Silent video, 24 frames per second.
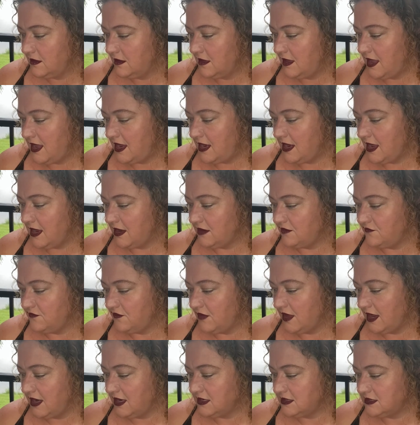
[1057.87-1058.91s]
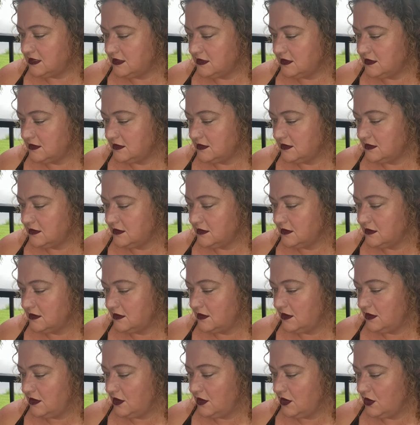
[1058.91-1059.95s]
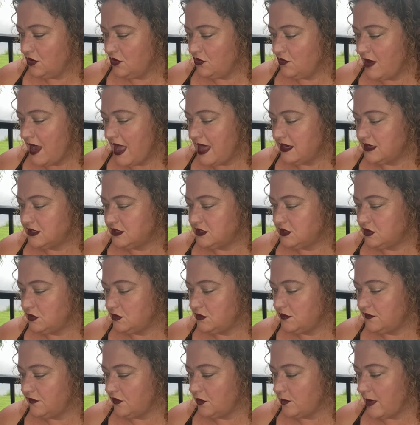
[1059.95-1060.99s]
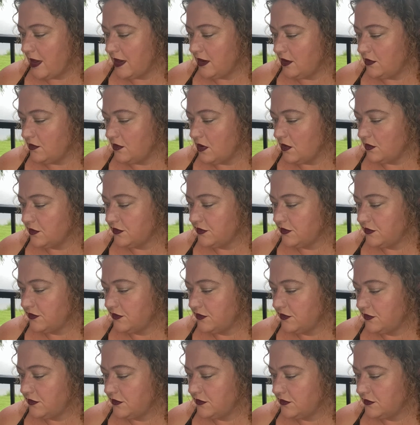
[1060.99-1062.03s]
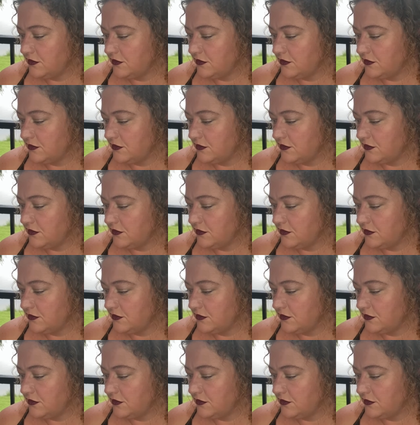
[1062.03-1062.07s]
and I invite gratitude for my growth.